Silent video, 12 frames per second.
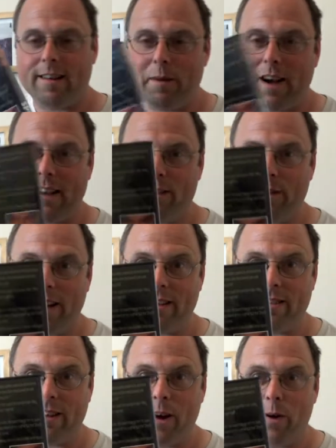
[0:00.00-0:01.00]
the back as well.
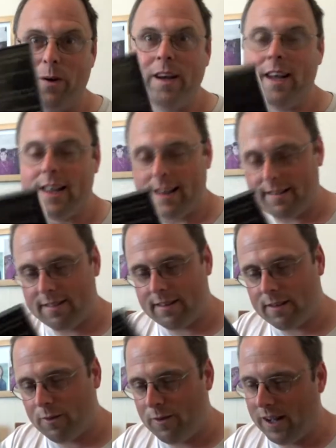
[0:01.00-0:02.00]
So this is
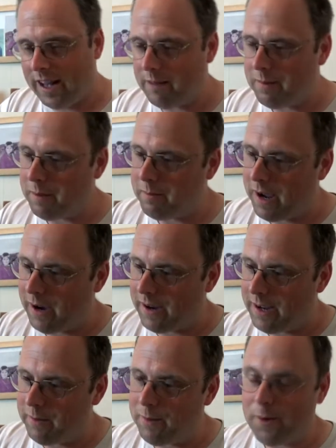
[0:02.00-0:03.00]
a film about
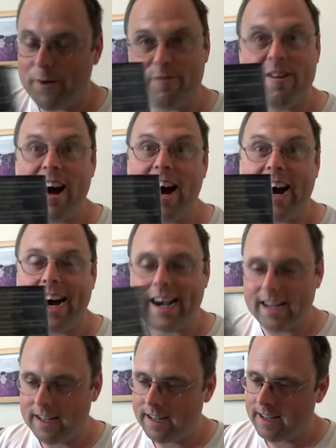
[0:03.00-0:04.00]
him going rah,
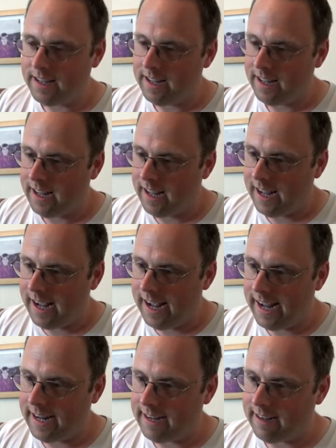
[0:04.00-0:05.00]

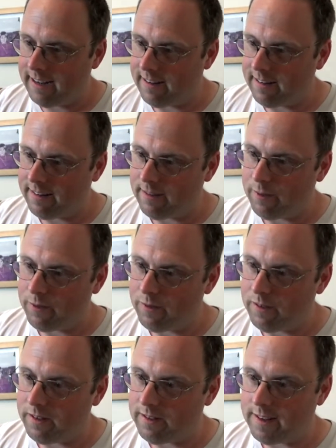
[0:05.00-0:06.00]
and
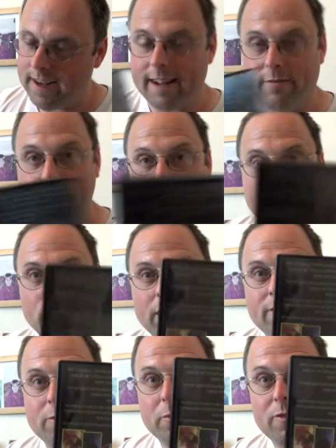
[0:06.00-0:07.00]
there's a guy running away
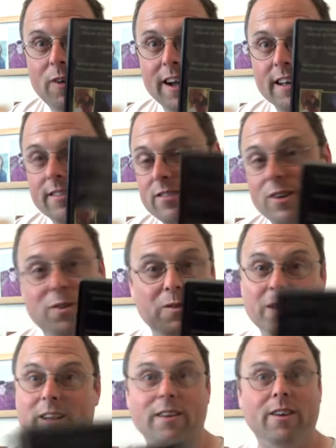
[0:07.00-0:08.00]
from a fire. So
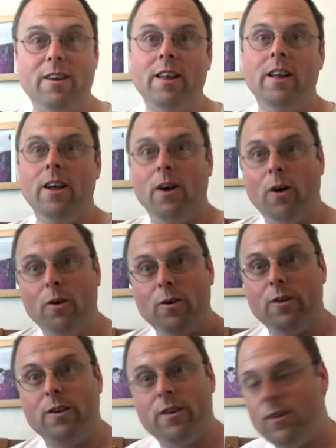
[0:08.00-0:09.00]
you know,
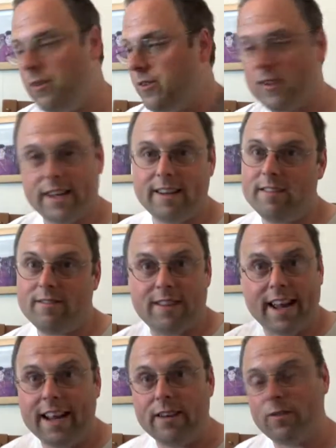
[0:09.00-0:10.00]
all things are
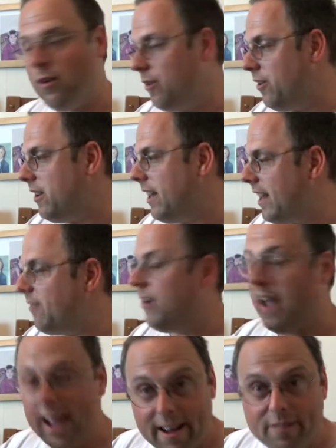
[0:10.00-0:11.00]
catered for
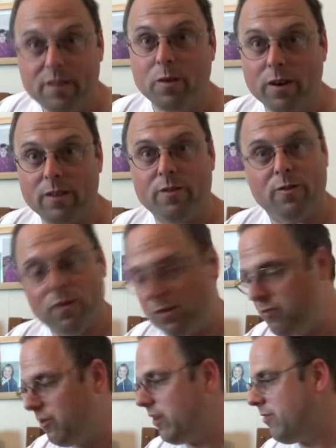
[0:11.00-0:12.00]
everyone, fun
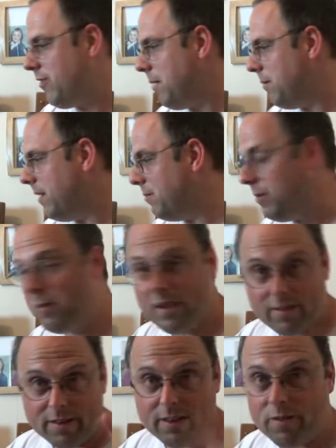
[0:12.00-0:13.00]
for the family, but make
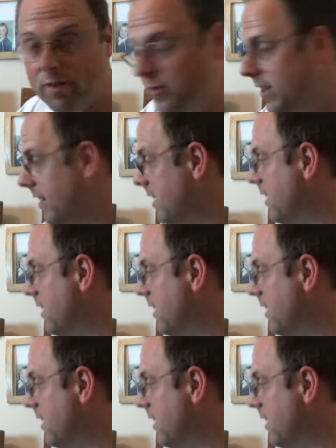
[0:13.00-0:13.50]
sure you're 15